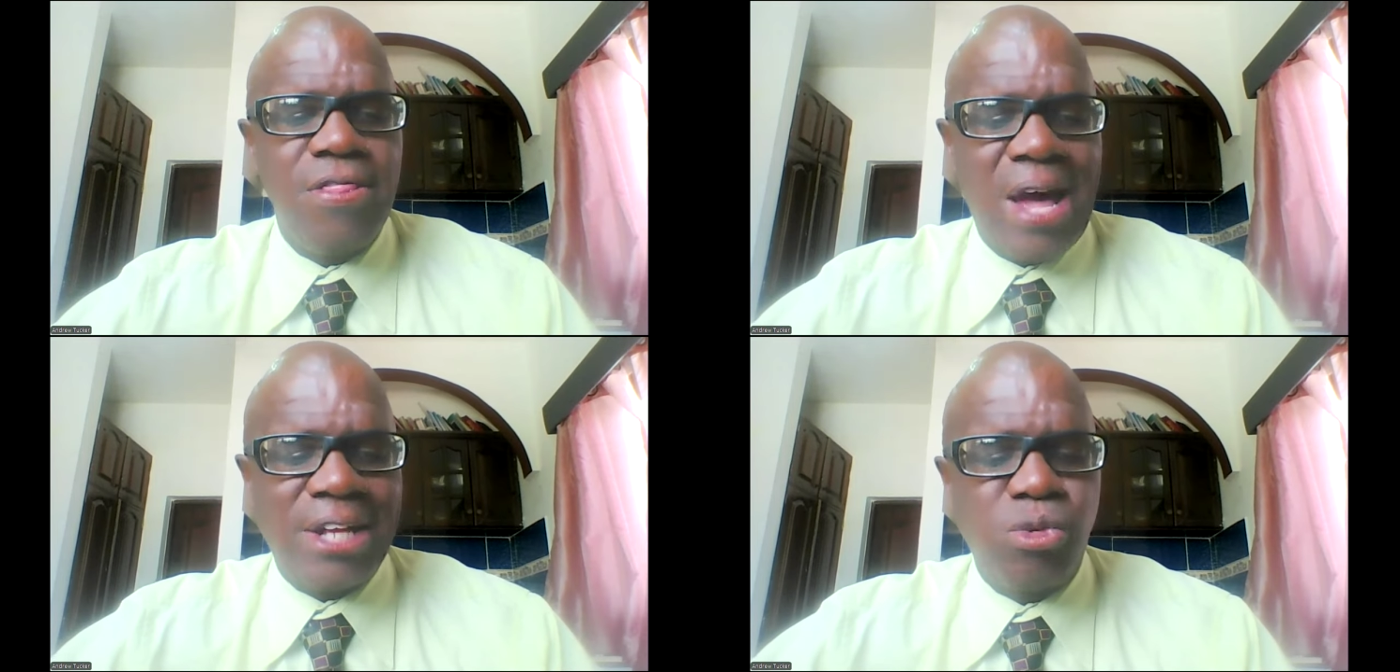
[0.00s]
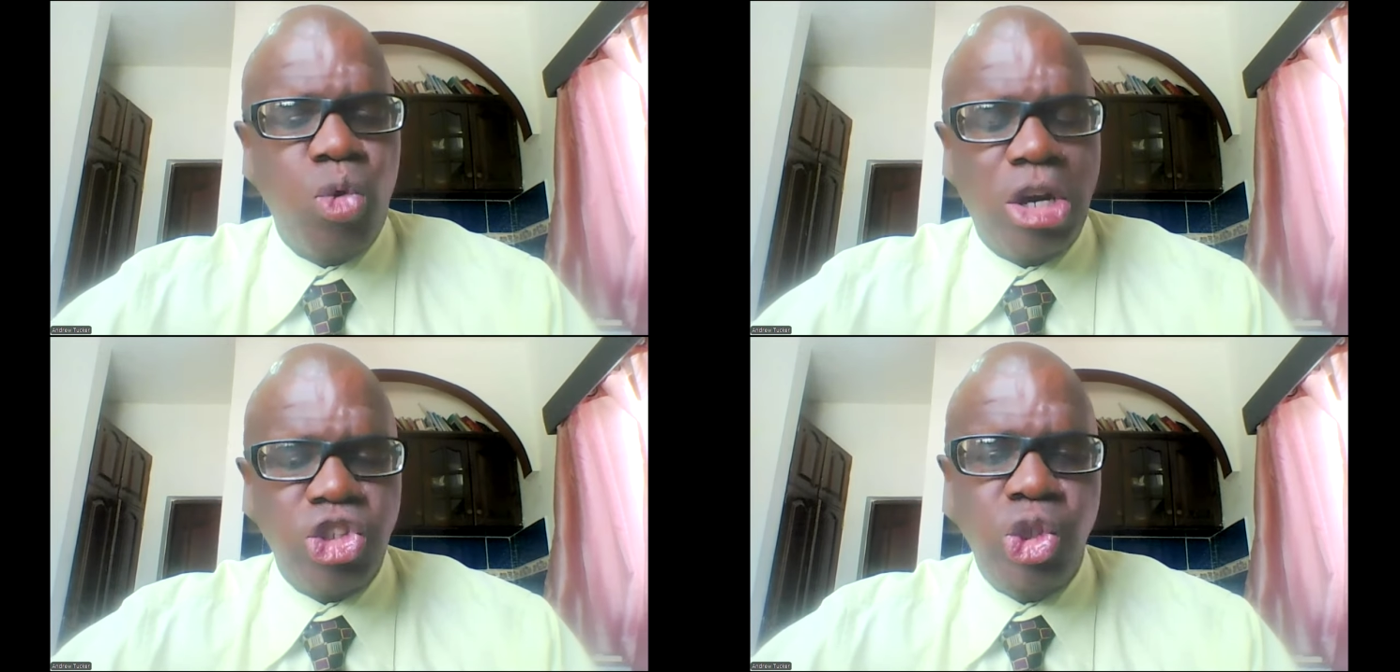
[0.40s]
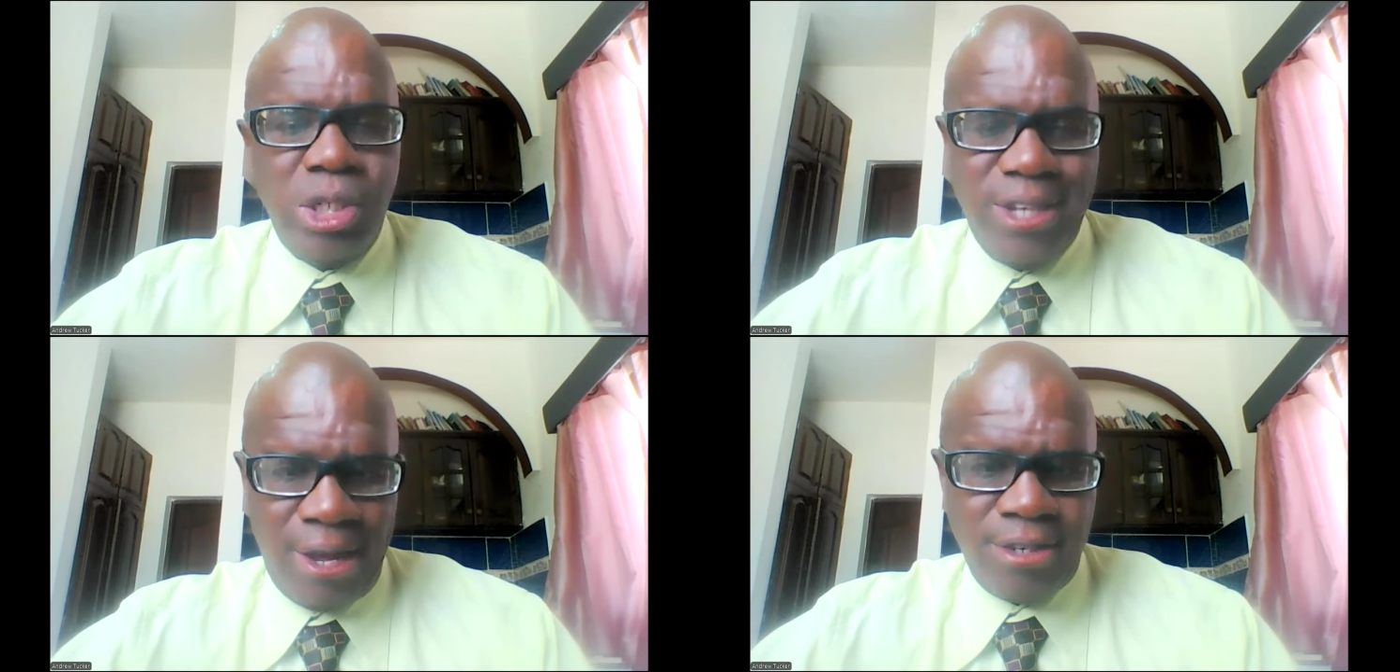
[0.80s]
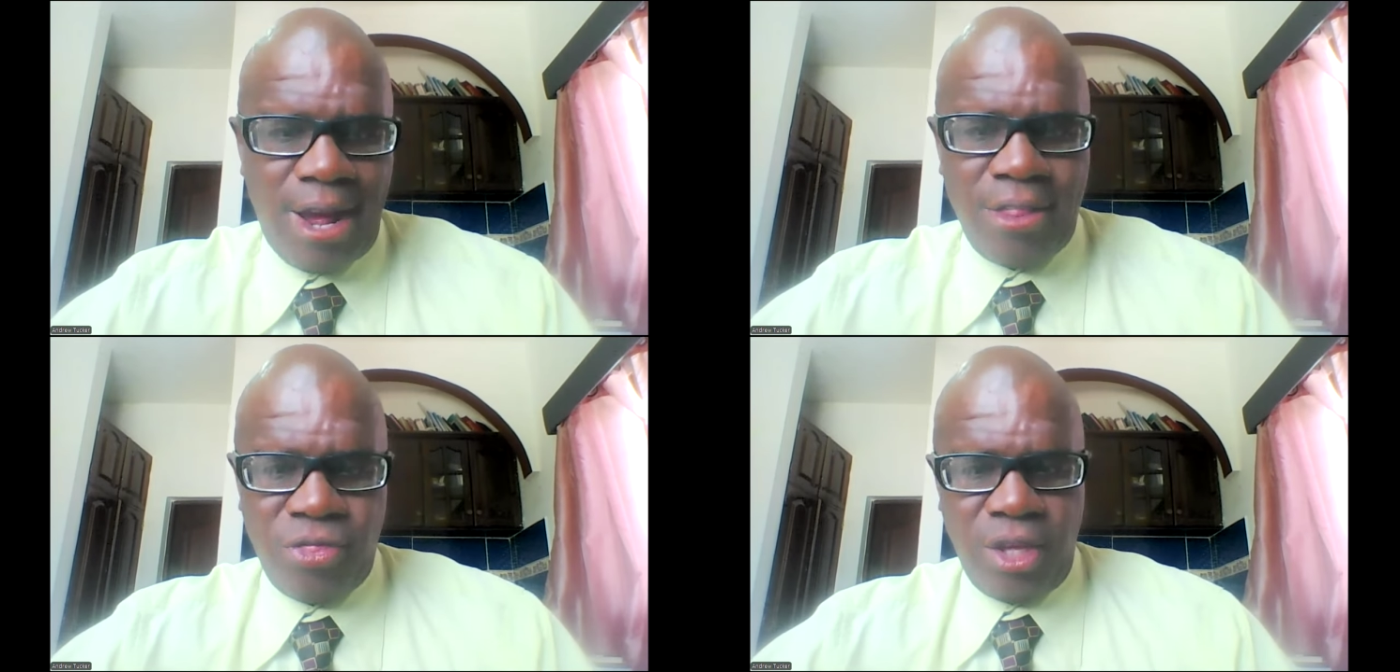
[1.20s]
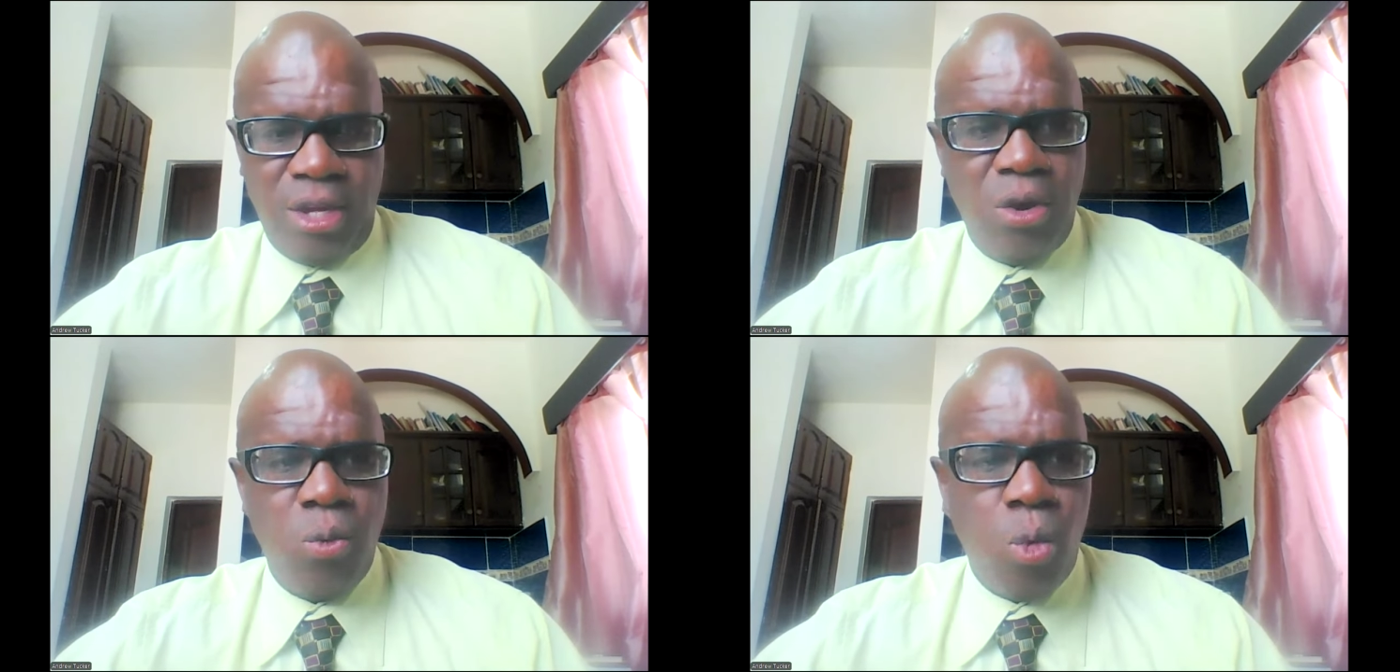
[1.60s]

That's what you'll get at the